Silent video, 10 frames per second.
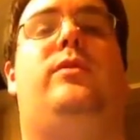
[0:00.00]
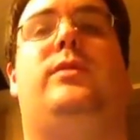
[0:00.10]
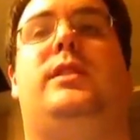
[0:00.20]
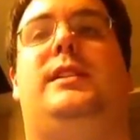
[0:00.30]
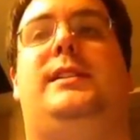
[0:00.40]

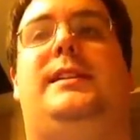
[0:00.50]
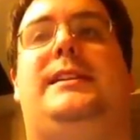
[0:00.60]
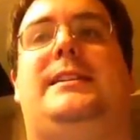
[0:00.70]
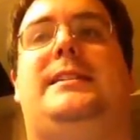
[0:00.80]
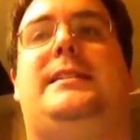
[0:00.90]
over again
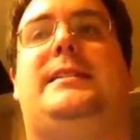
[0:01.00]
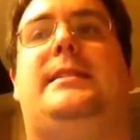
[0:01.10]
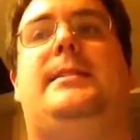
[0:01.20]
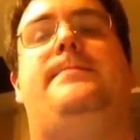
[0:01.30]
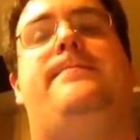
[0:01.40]

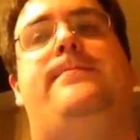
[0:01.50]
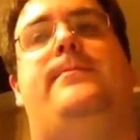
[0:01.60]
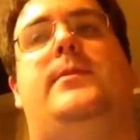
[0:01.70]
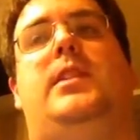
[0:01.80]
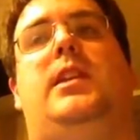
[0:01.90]
is.
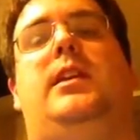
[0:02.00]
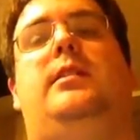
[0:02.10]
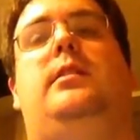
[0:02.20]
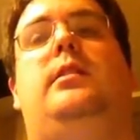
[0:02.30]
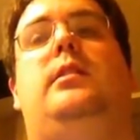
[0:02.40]

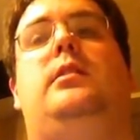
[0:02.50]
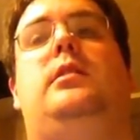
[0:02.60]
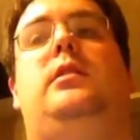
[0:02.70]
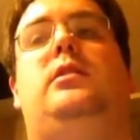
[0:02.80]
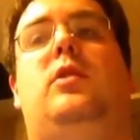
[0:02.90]
Okay?
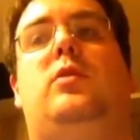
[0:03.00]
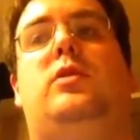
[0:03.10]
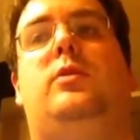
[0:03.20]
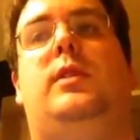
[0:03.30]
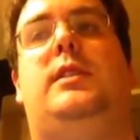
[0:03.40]
You
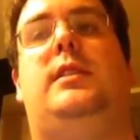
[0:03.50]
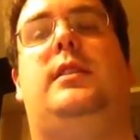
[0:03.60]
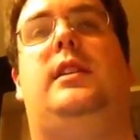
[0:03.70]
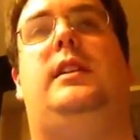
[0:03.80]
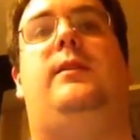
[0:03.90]
don't do it,
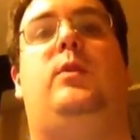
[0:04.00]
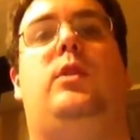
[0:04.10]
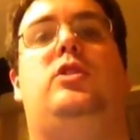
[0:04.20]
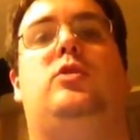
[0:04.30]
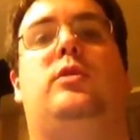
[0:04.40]
and if you
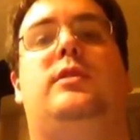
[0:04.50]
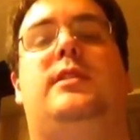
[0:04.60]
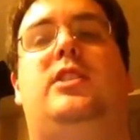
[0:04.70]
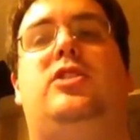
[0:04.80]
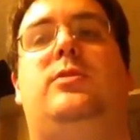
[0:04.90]
want your
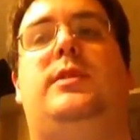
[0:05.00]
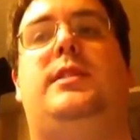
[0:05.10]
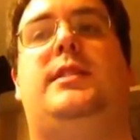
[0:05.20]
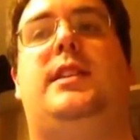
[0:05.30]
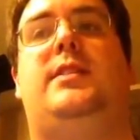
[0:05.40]
organization to be
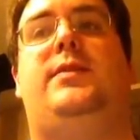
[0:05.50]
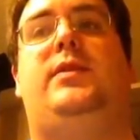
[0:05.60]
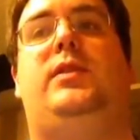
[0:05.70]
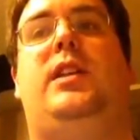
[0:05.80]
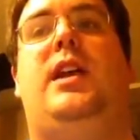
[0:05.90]

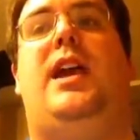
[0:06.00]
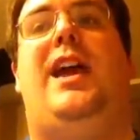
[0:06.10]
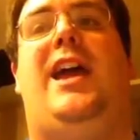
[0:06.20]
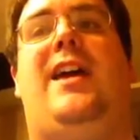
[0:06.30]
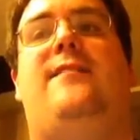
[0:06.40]
successful,
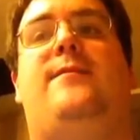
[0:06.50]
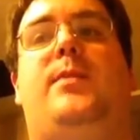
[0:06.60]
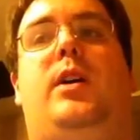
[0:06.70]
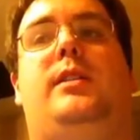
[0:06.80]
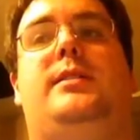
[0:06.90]

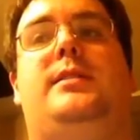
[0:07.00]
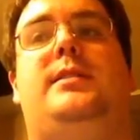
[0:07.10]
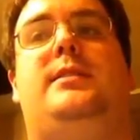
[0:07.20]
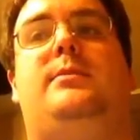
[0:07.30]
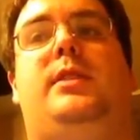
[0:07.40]
have
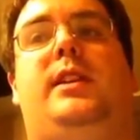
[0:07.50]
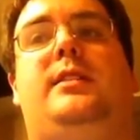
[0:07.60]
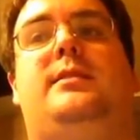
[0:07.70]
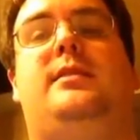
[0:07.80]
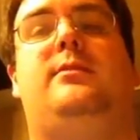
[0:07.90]
policies in
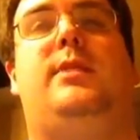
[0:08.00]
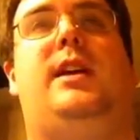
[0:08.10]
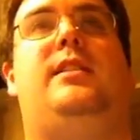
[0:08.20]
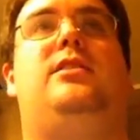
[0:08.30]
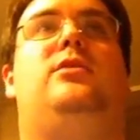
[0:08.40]
place to
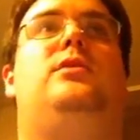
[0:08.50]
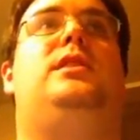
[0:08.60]
combat it. You